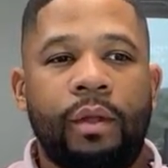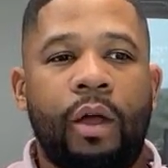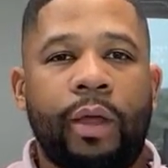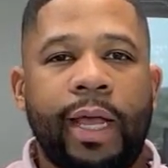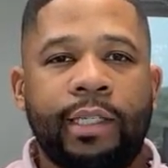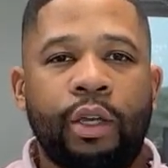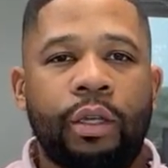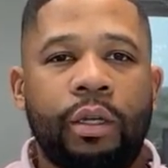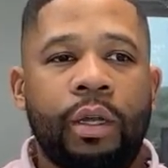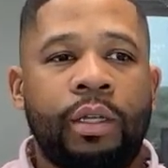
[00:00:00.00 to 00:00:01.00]
Okay,
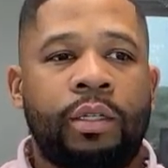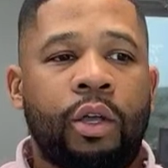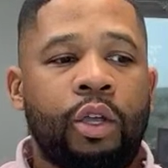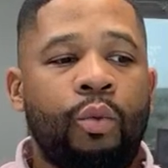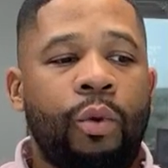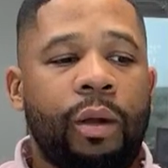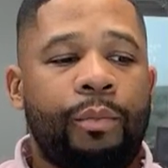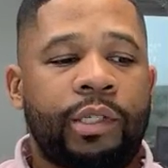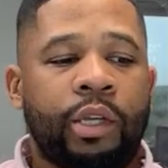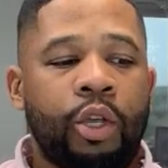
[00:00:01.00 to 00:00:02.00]
so so you
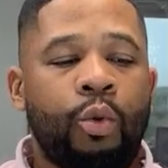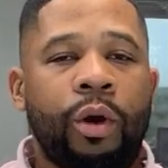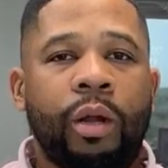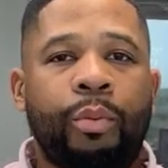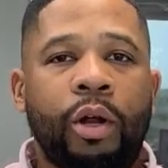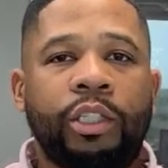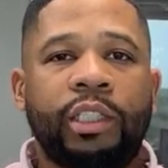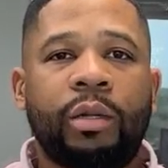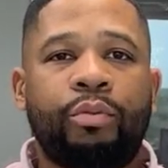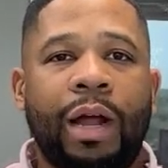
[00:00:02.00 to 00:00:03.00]
want to so you want to
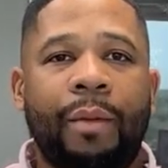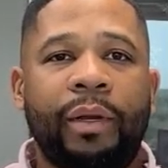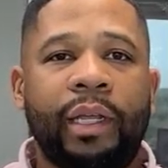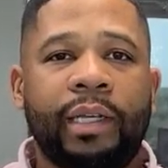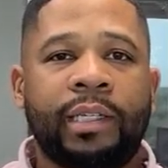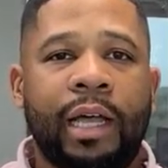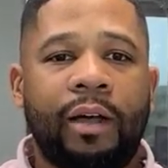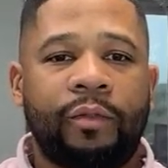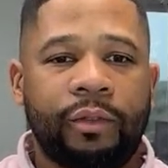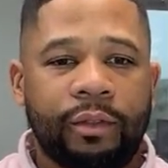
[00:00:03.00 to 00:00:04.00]
purchase the property
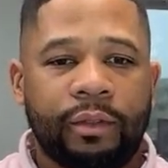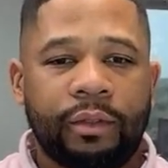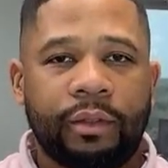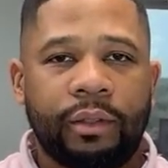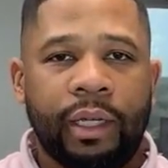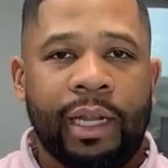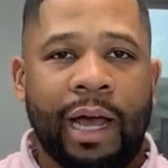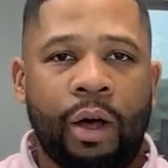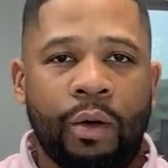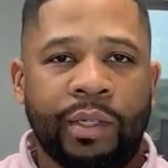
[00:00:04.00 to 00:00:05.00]
yourself and
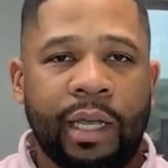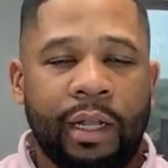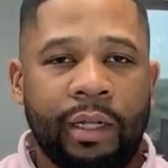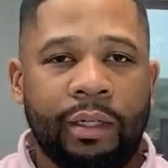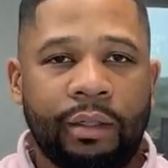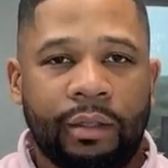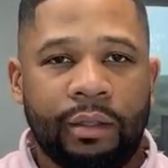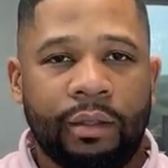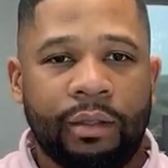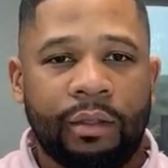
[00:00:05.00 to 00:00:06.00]
not wholesale it. You
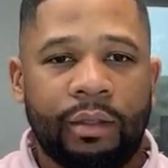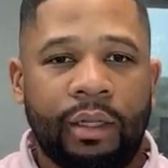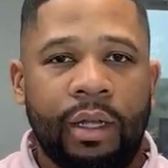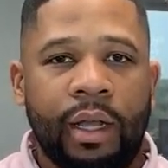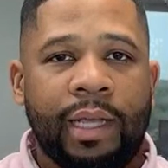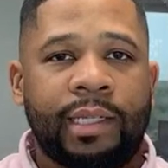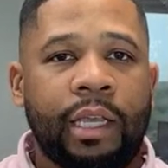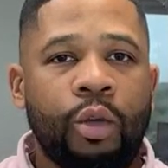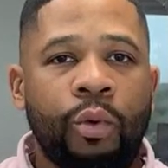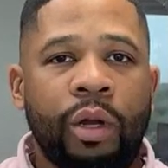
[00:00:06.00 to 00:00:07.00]
said what? I
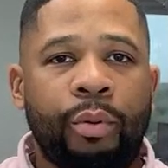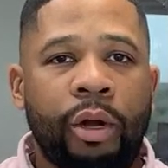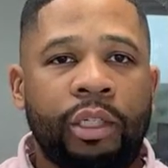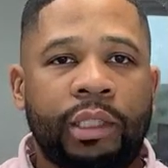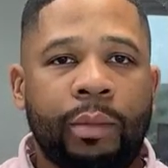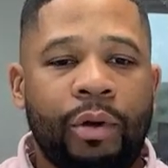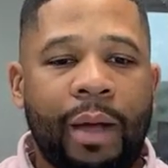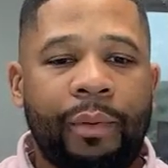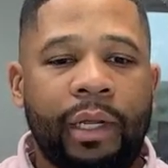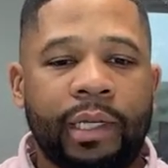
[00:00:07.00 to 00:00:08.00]
said you want to purchase the
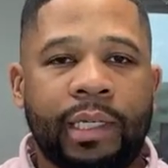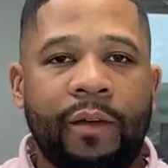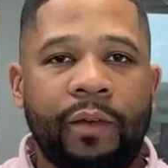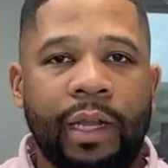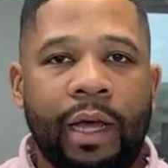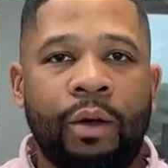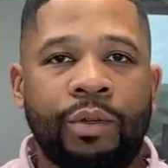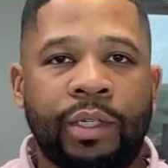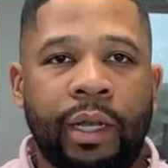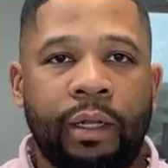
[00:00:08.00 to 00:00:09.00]
property yourself and not
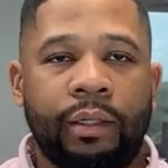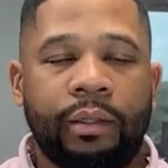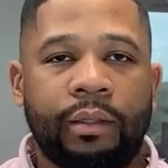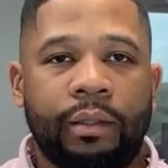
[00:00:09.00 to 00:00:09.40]
wholesale it.